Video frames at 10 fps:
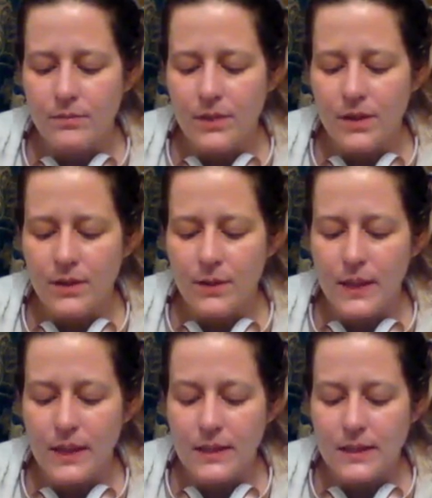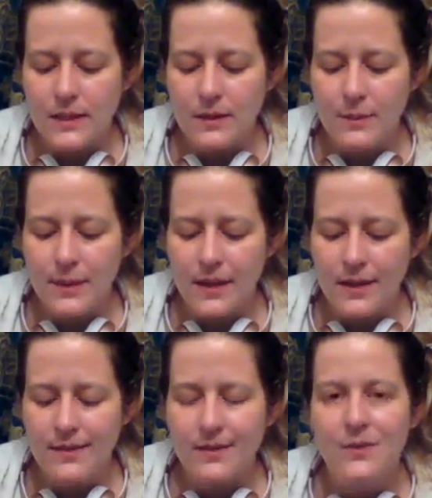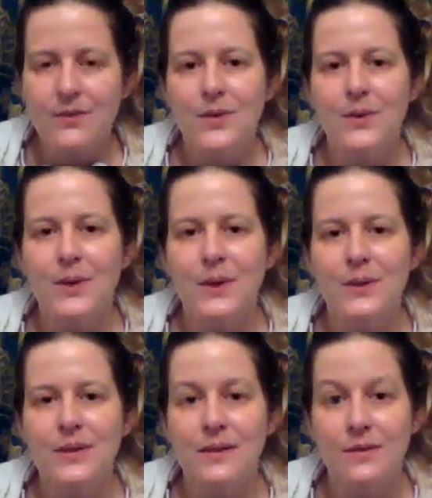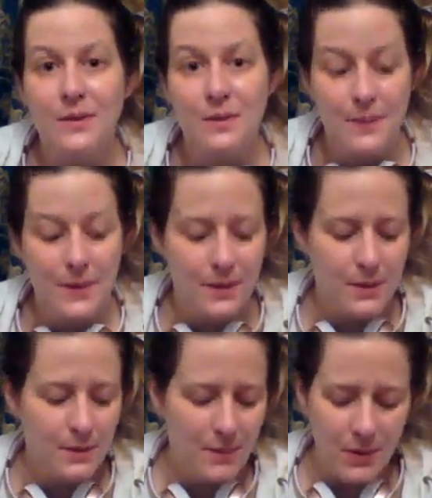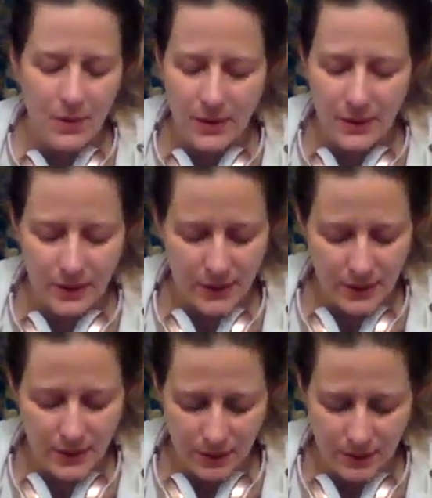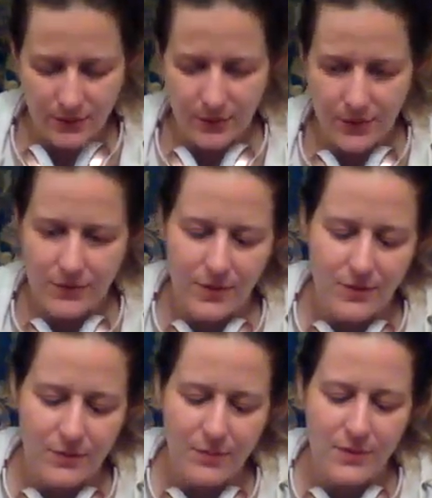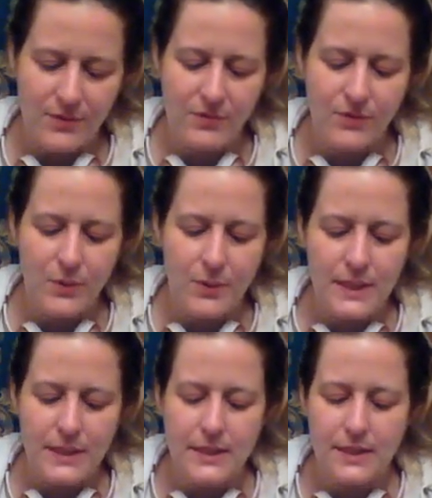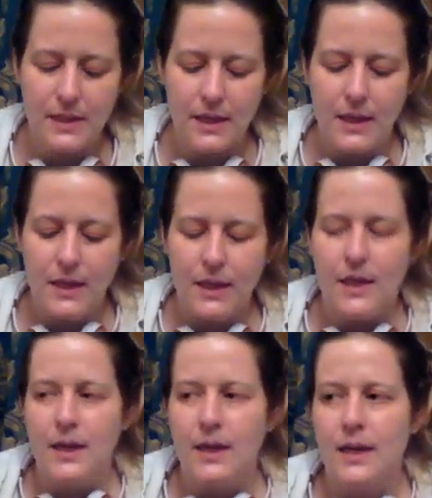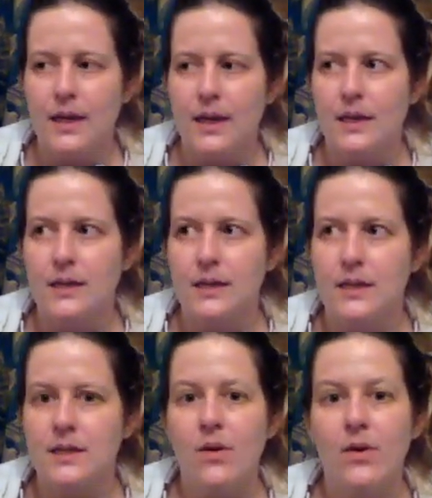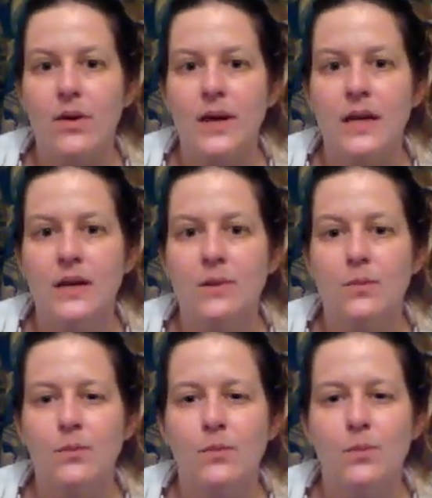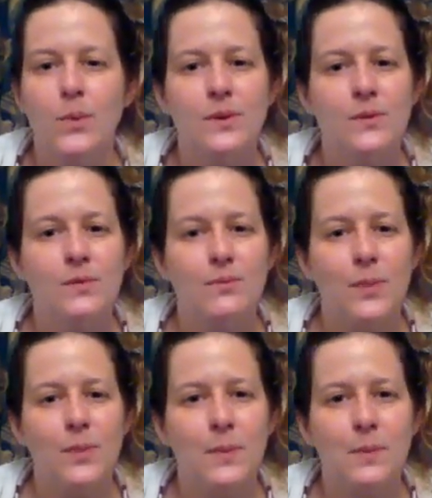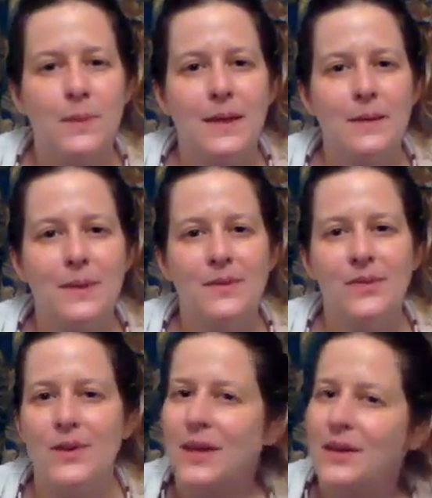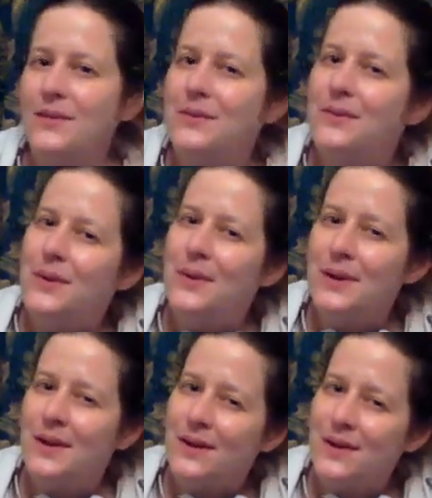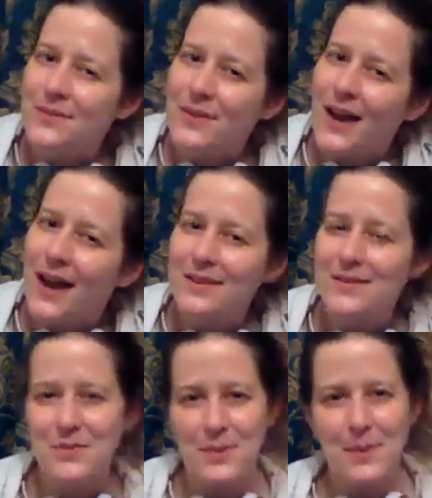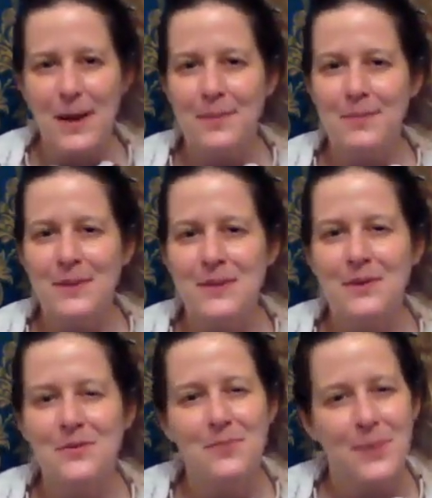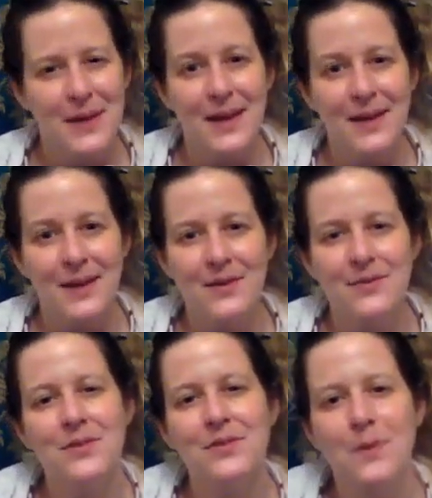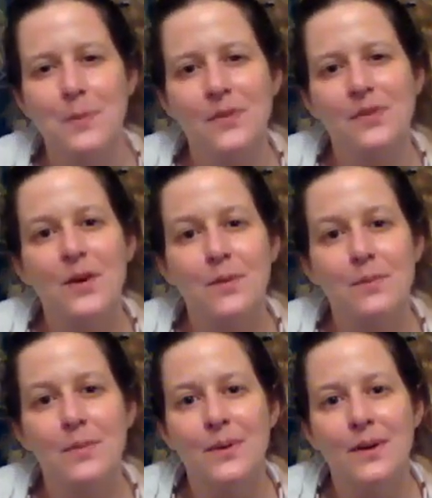it's going to feel good, and it's going to be a good marker, of moving forwards. And I wouldn't probably be so keen on doing it if I hadn't have prepared myself by getting out of the summer slump.